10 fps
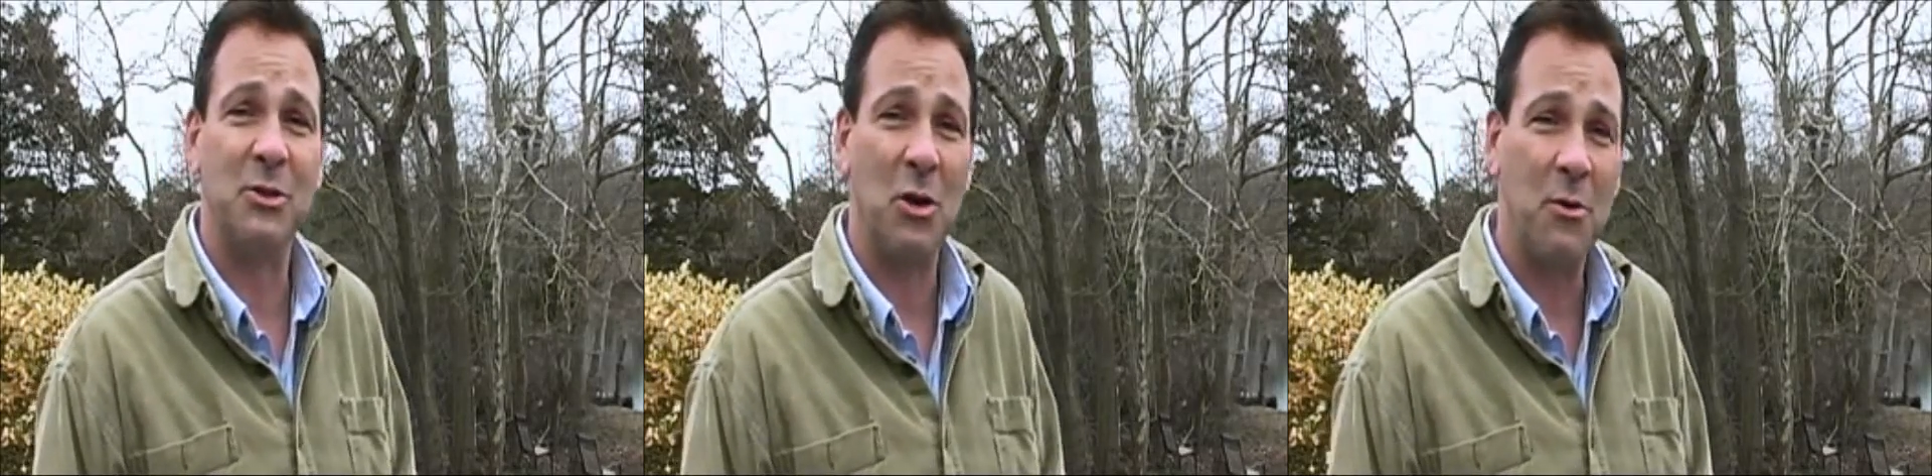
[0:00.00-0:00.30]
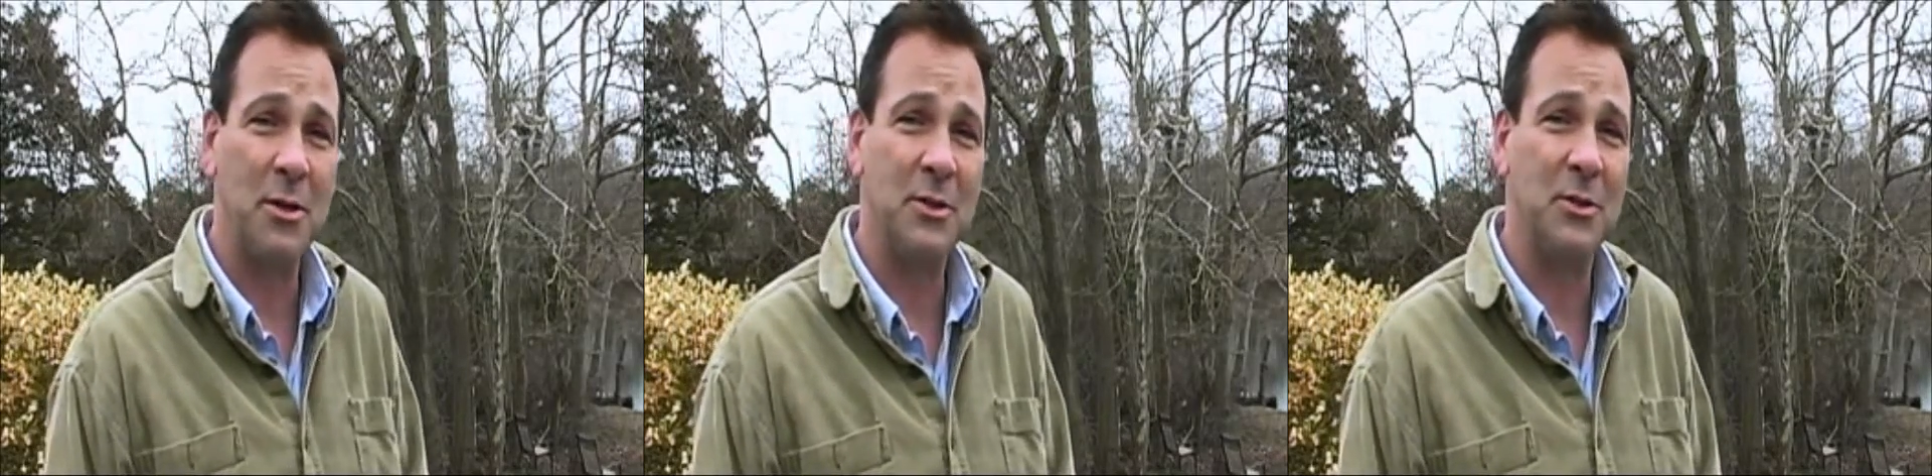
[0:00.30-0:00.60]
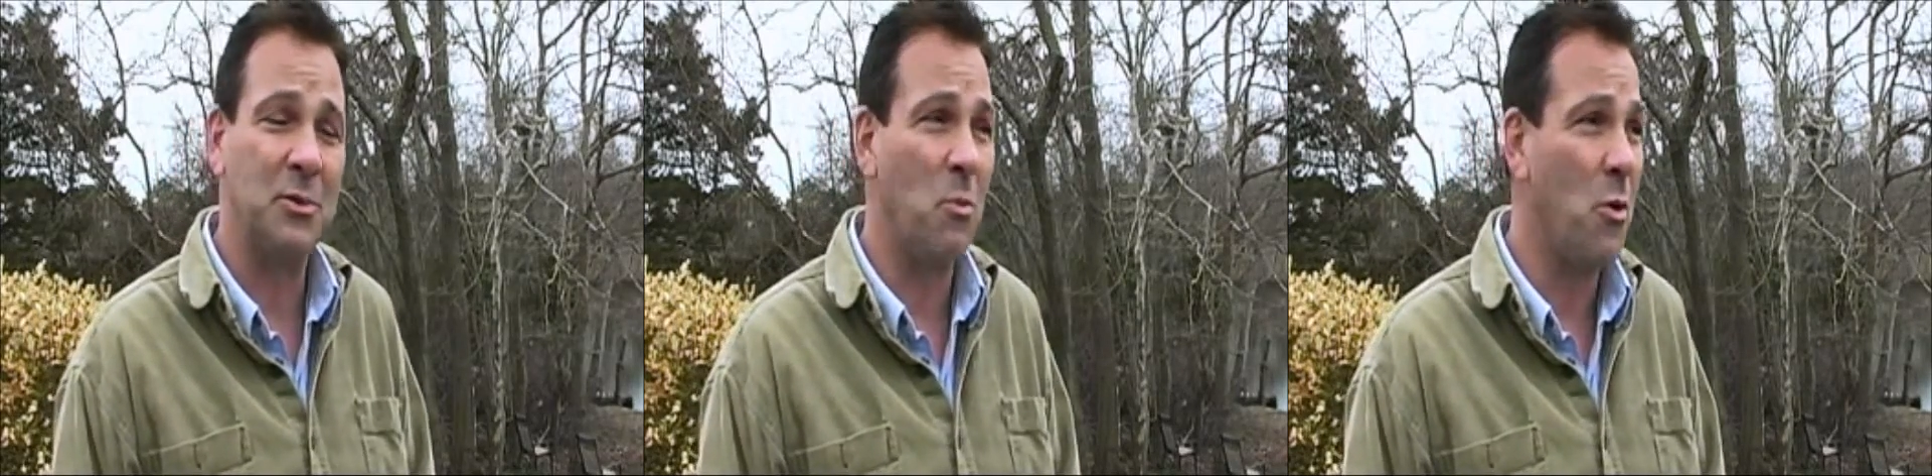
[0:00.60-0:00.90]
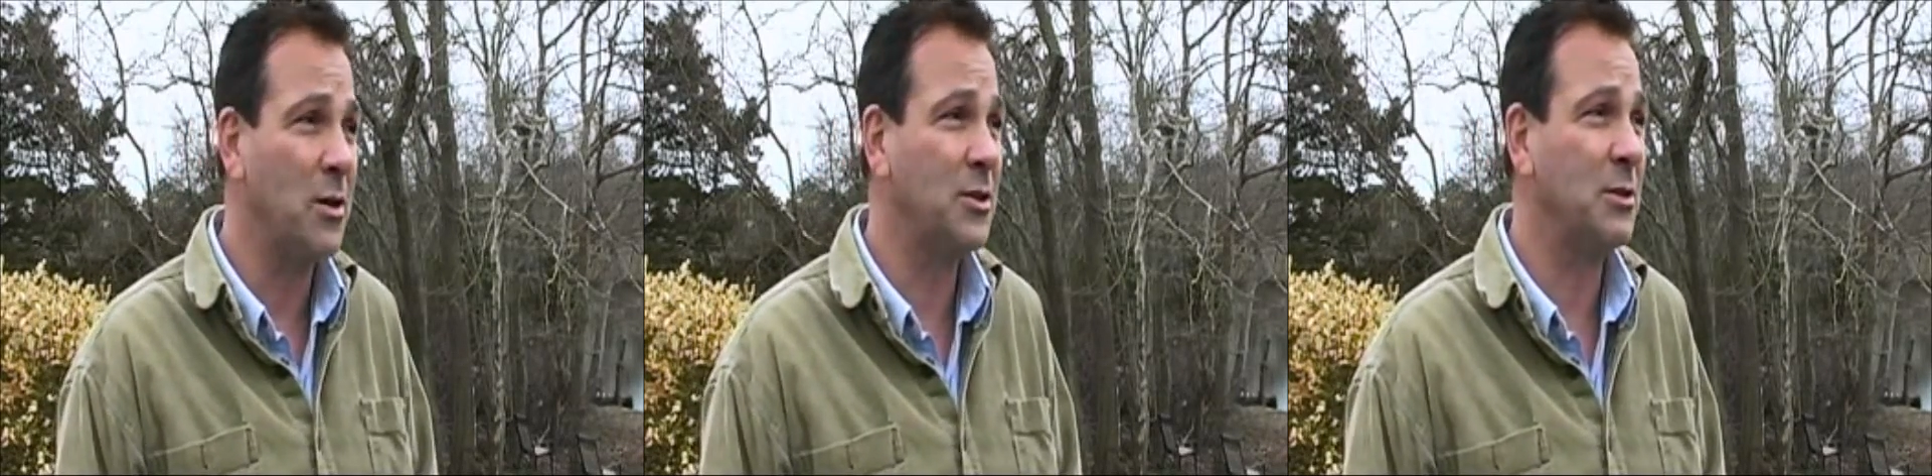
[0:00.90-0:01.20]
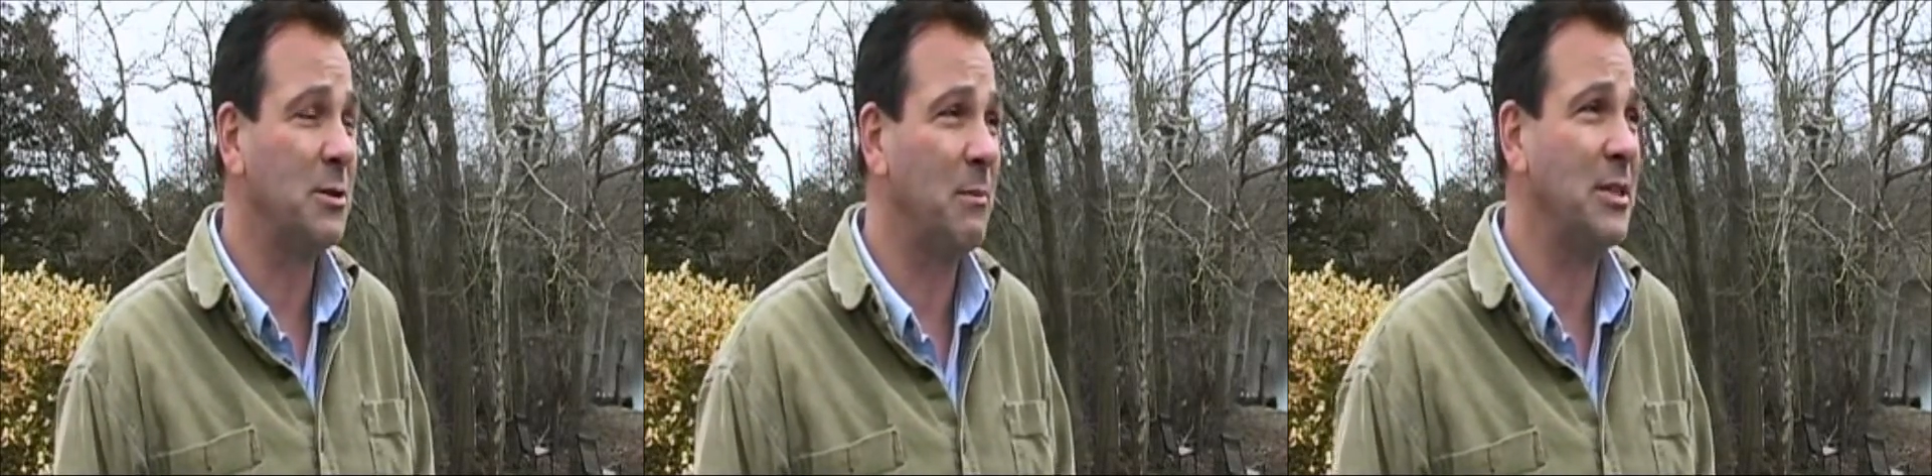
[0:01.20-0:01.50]
sodas and some waters
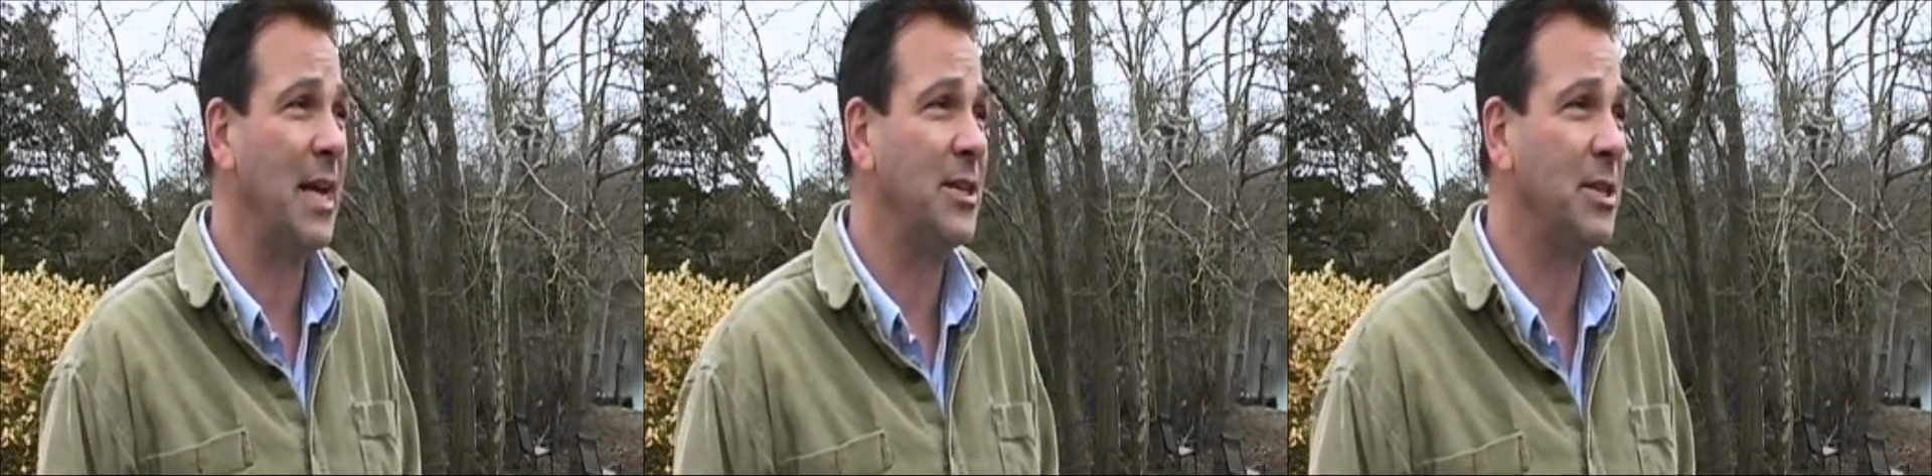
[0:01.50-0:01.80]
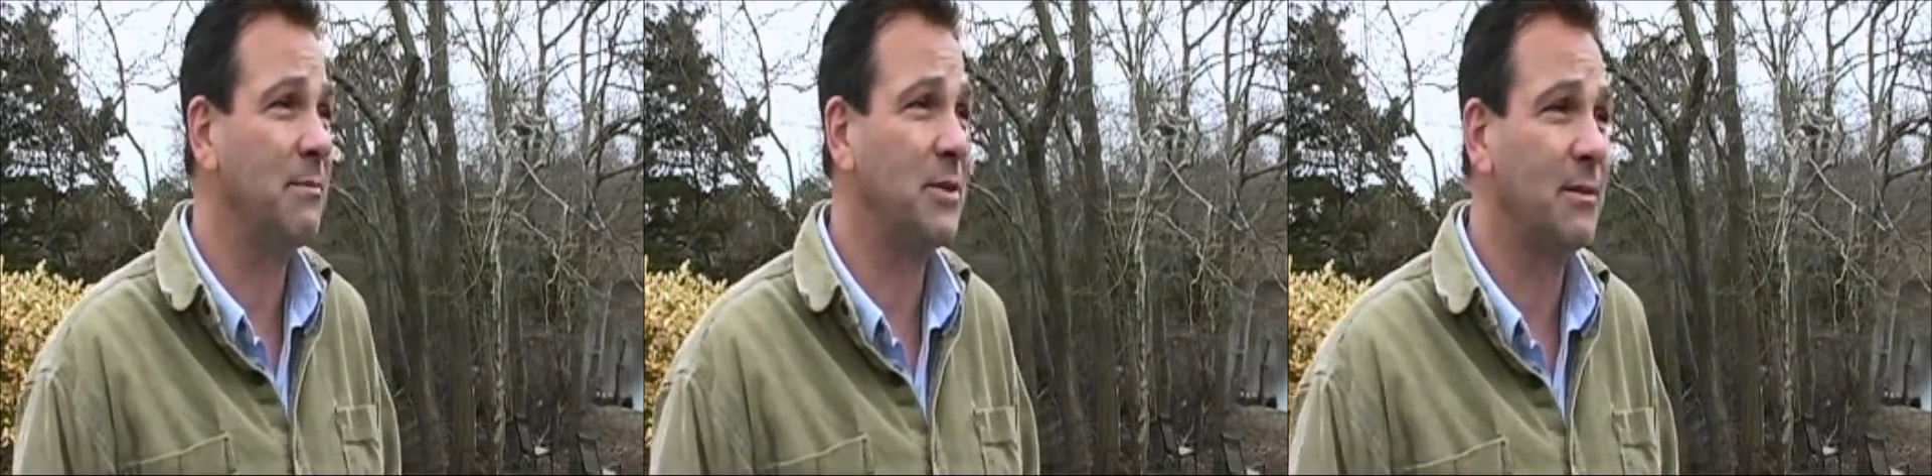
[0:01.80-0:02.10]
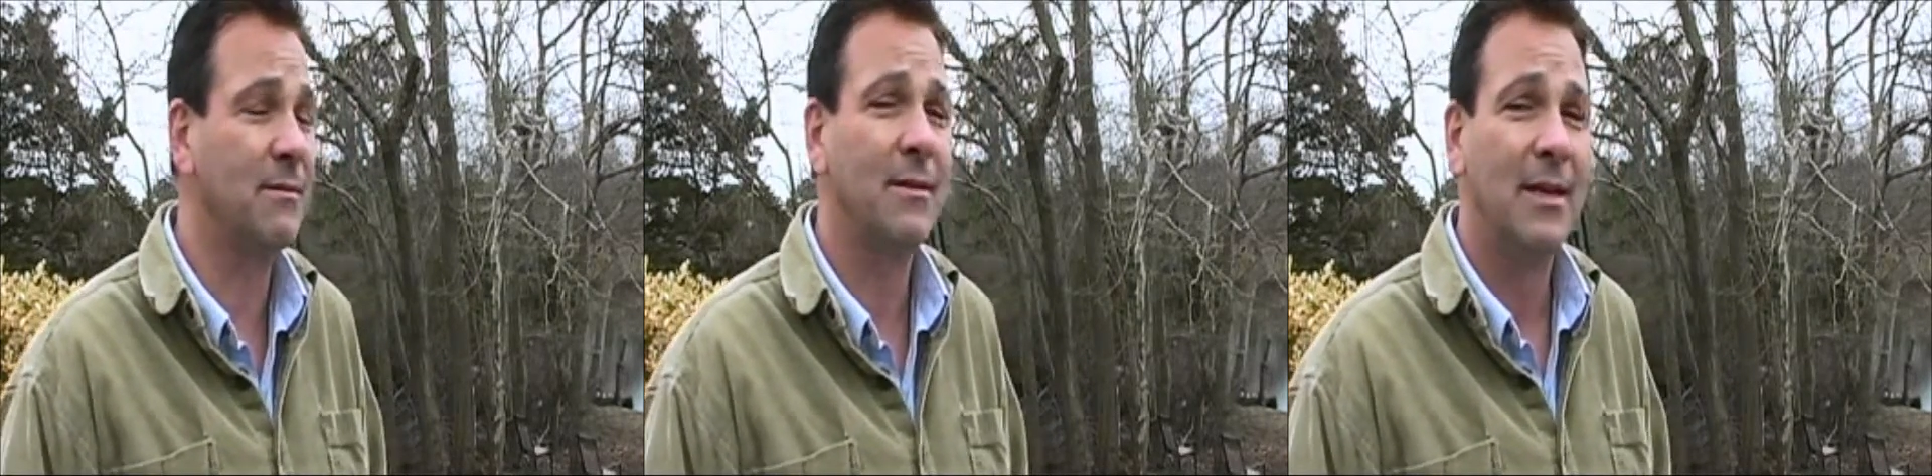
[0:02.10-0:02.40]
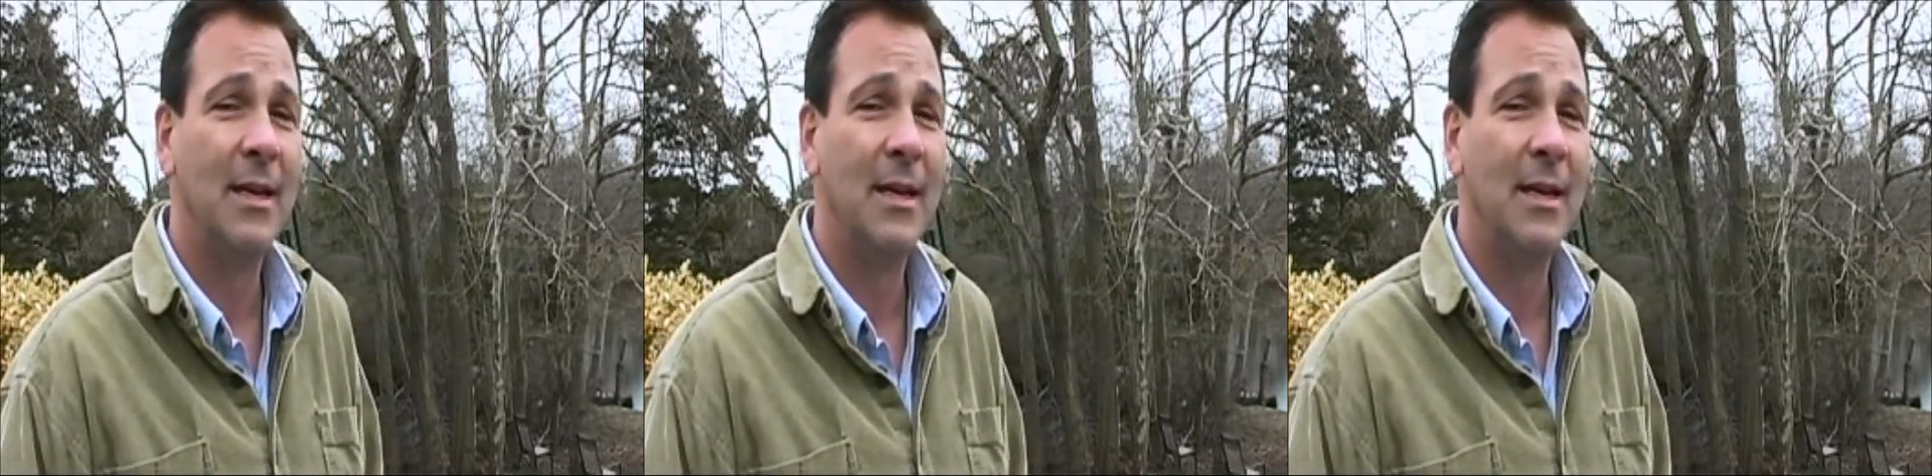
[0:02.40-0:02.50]
and some potato chips, and